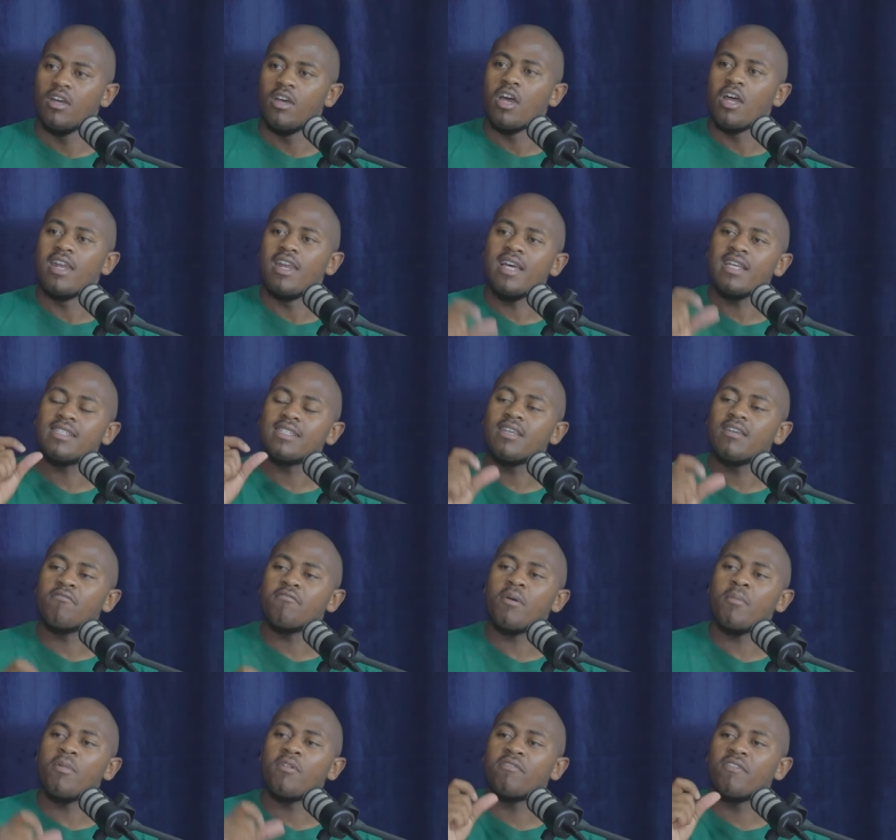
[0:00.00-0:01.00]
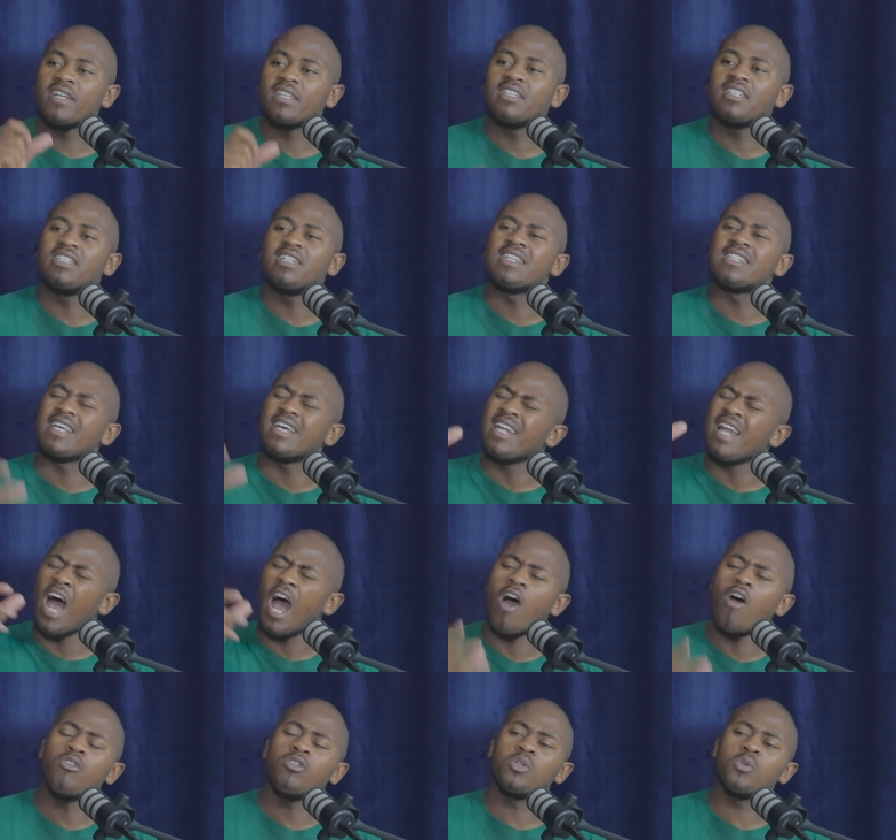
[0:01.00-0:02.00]
Let's give them a fighting chance. And
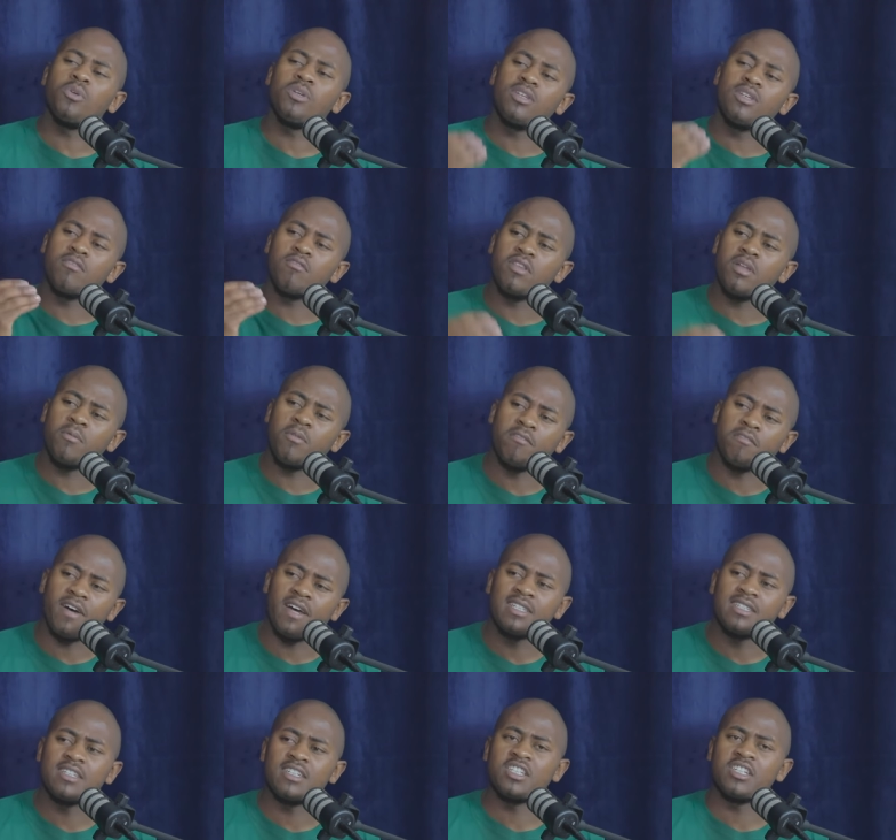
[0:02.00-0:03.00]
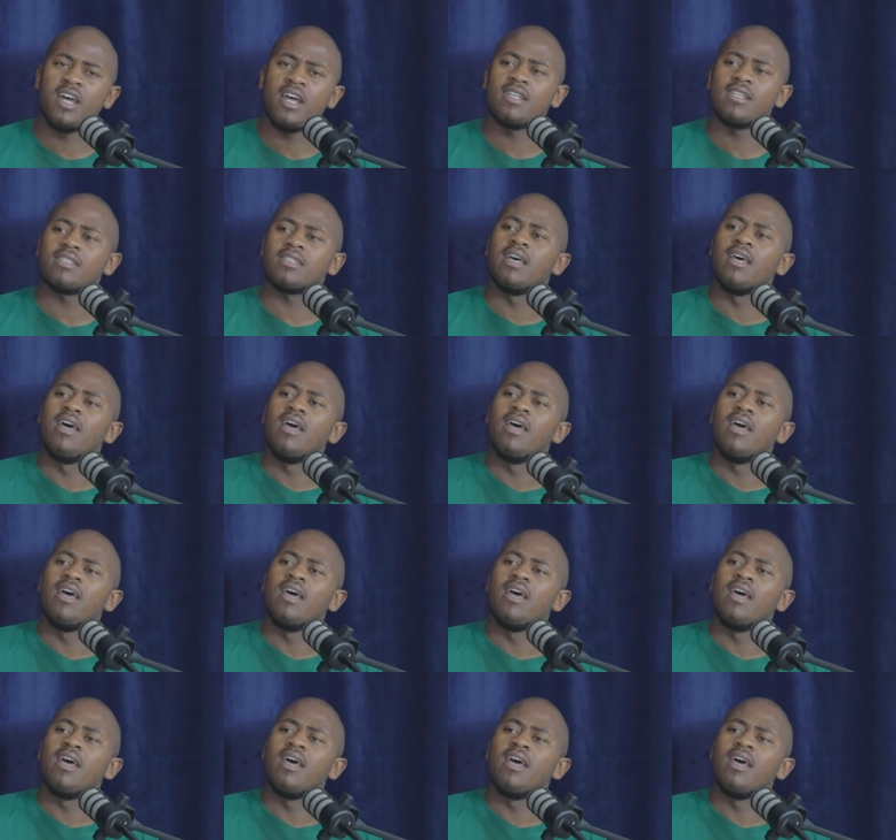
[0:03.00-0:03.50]
how do we give them a fighting chance?